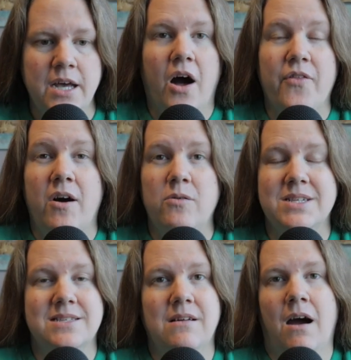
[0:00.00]
Although
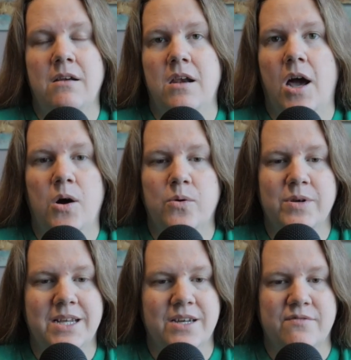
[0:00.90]
it's not
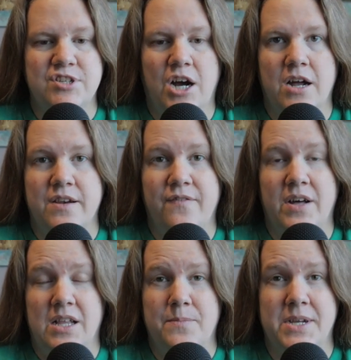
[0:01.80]
known if John
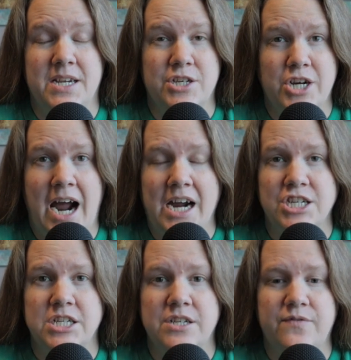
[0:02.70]
developed an
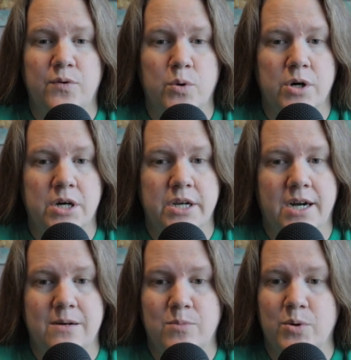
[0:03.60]
attraction for
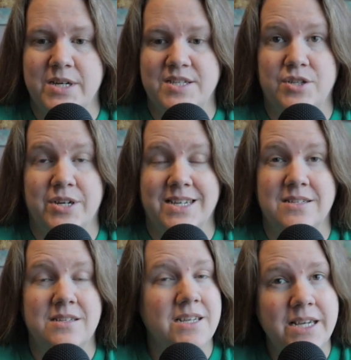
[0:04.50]
young boys during
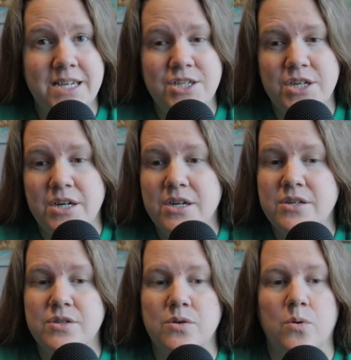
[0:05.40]
his teenage
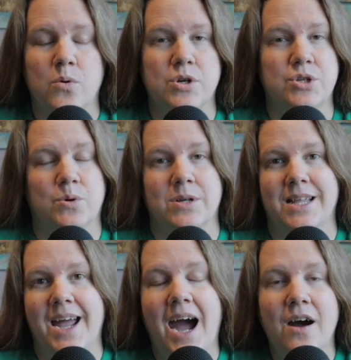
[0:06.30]
years or
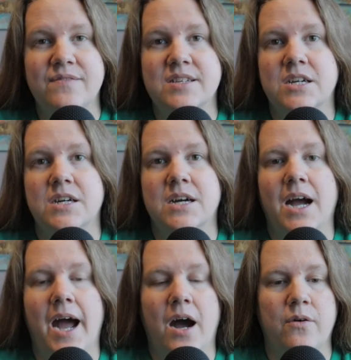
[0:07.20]
shortly after,
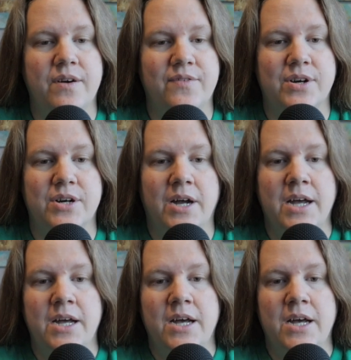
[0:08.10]
however,